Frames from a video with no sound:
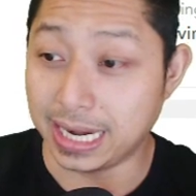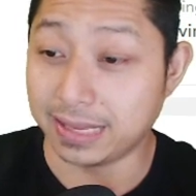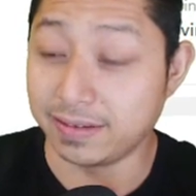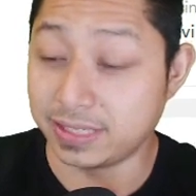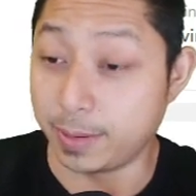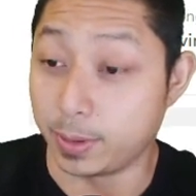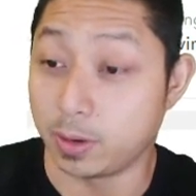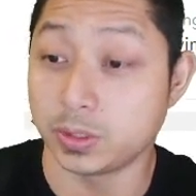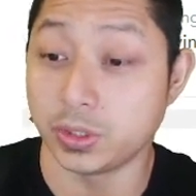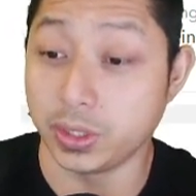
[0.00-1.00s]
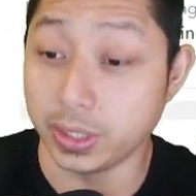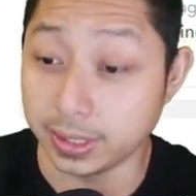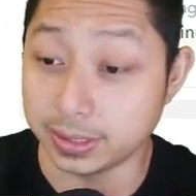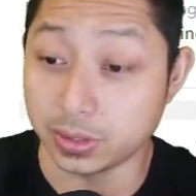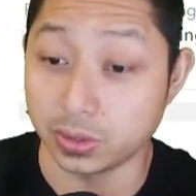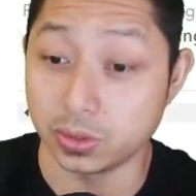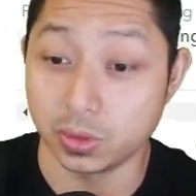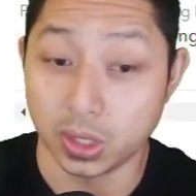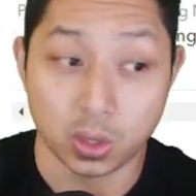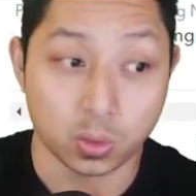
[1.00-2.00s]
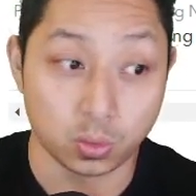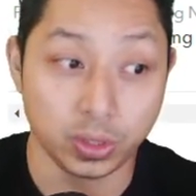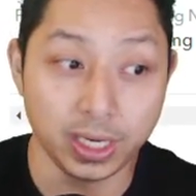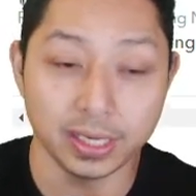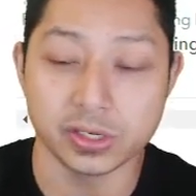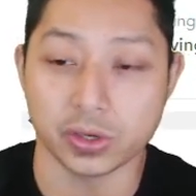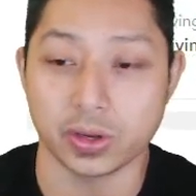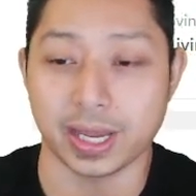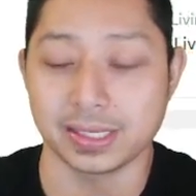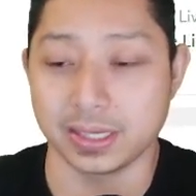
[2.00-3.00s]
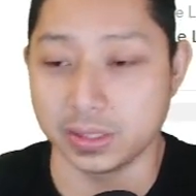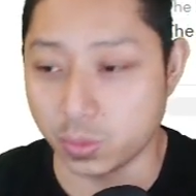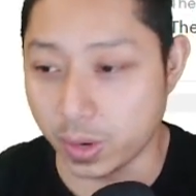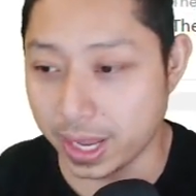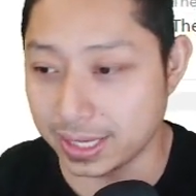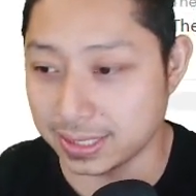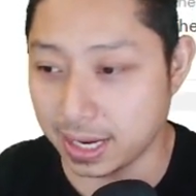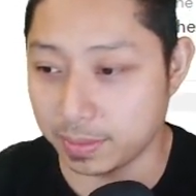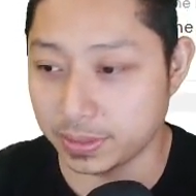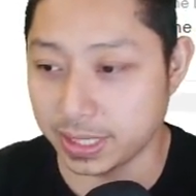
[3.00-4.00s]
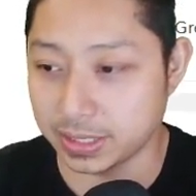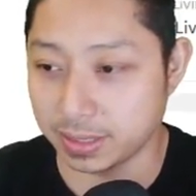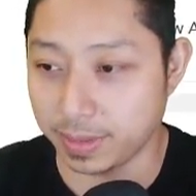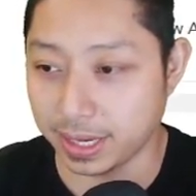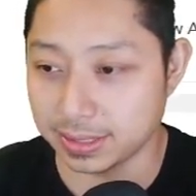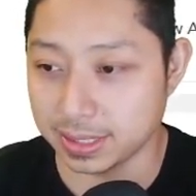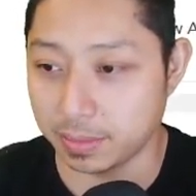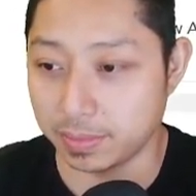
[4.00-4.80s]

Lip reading: gives him an opportunity to really showcase his wares and potentially make some